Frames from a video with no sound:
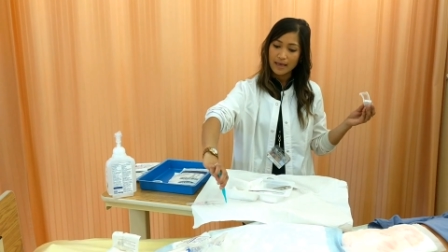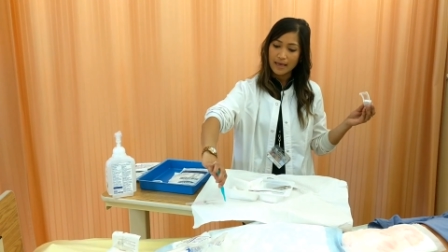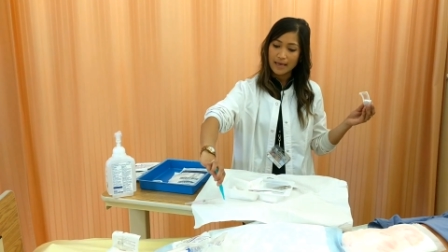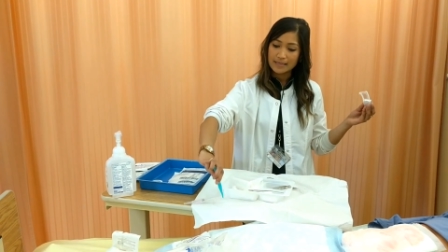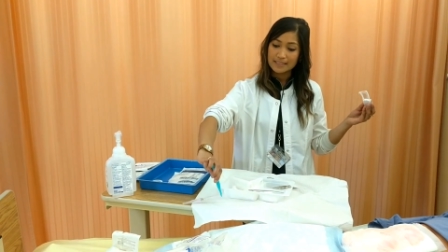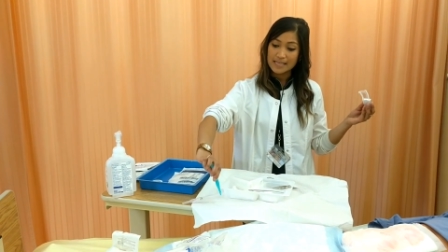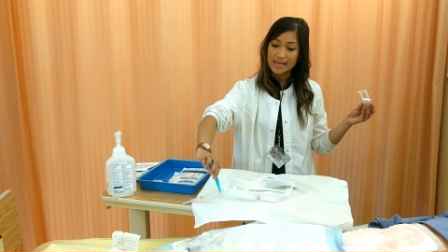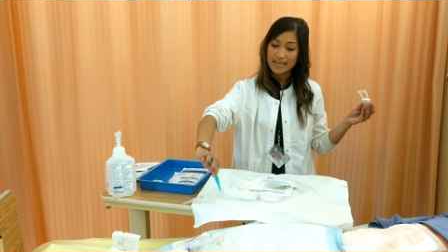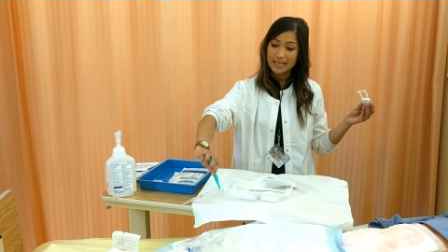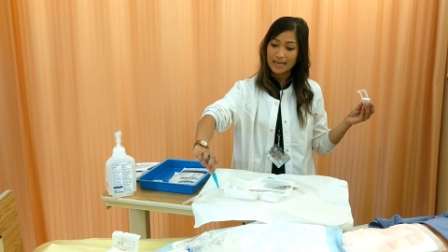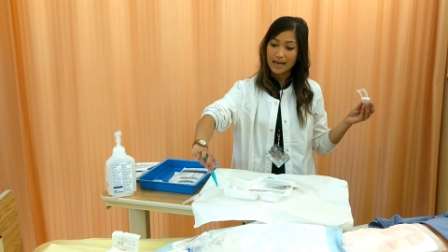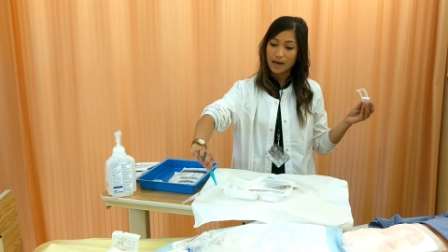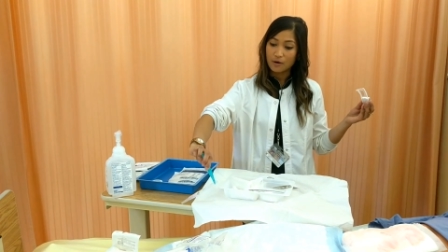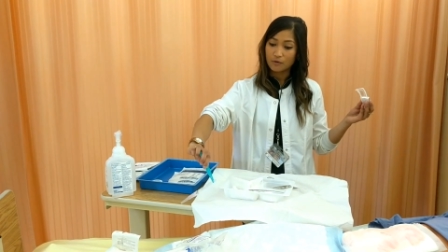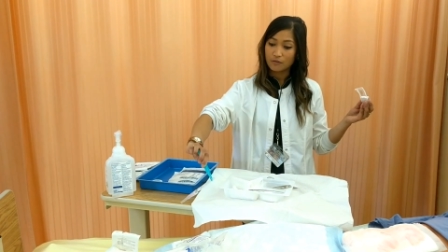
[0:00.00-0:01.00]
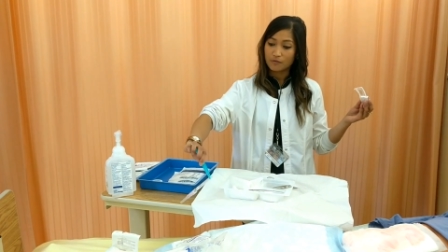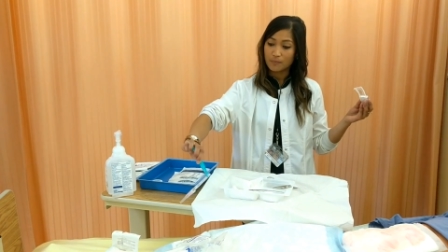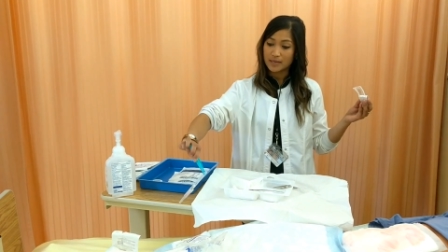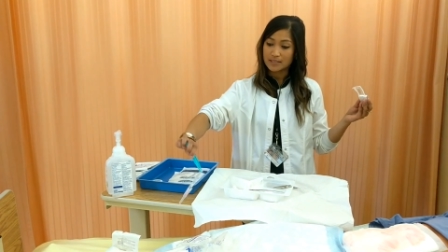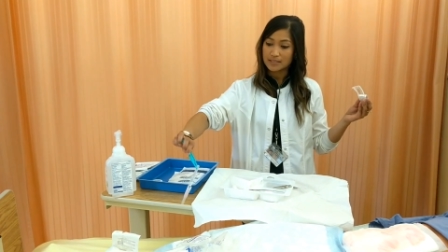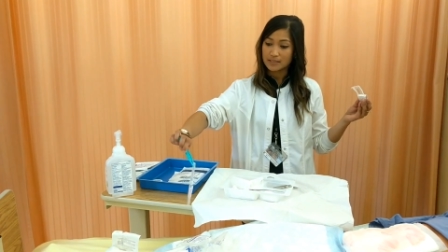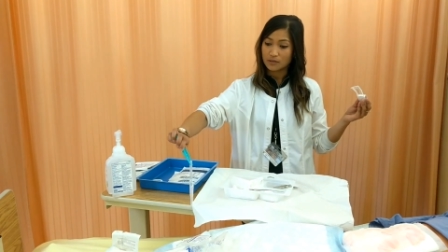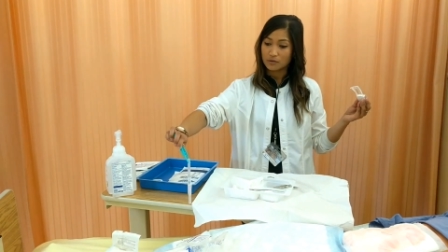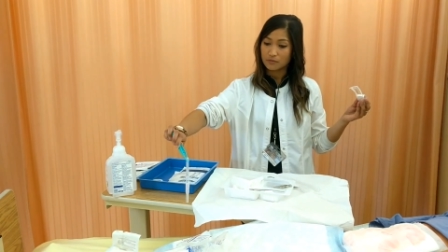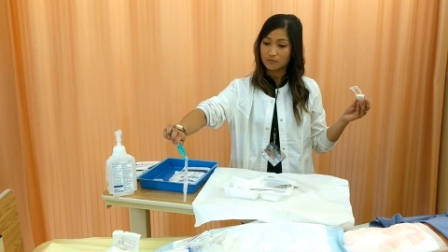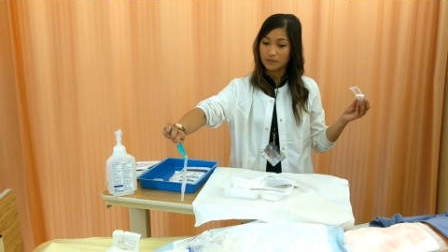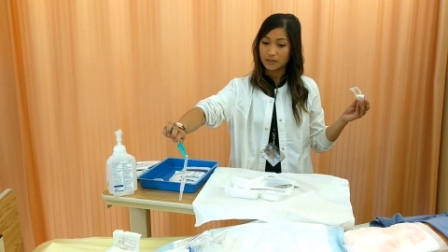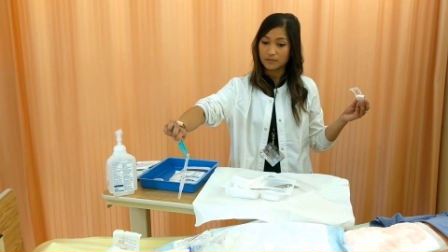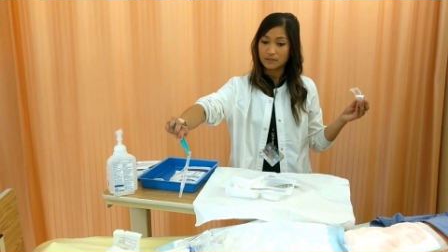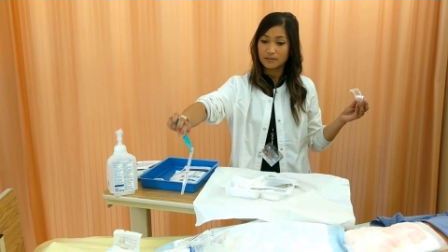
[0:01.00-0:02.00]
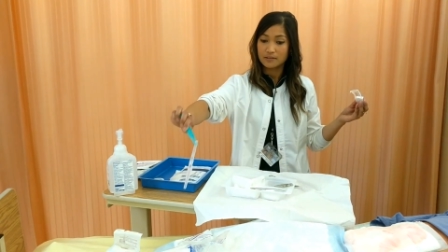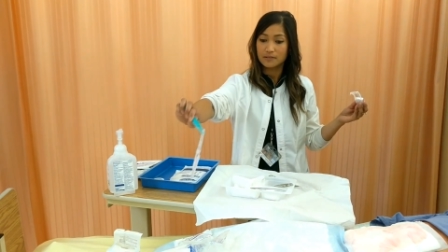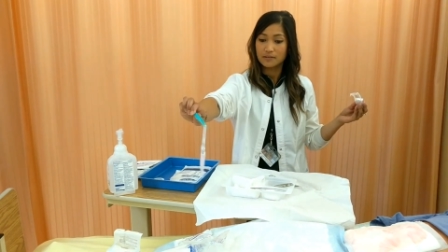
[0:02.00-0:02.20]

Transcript: and take it out of my sterile field.